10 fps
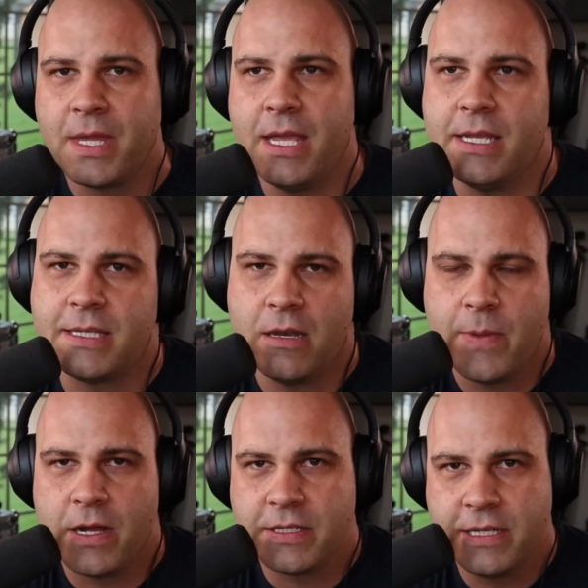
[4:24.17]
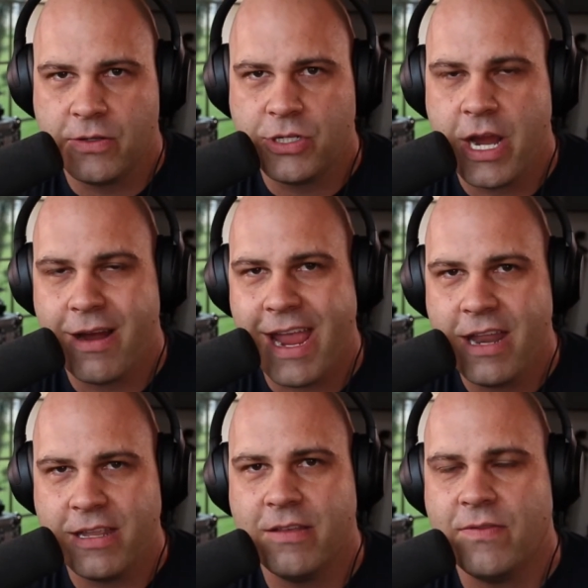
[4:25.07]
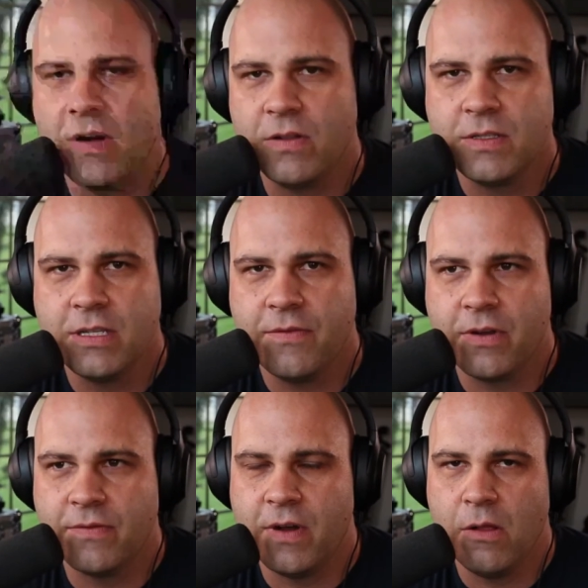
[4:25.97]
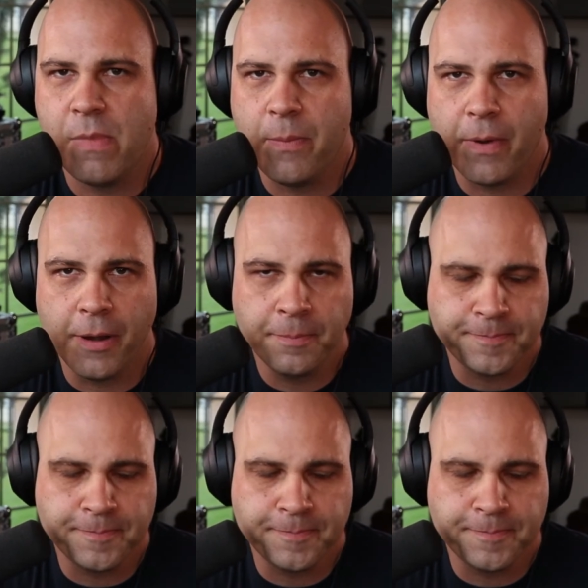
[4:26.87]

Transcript: It's going to be on Skillshare and in the Vault. If you're a Vault member,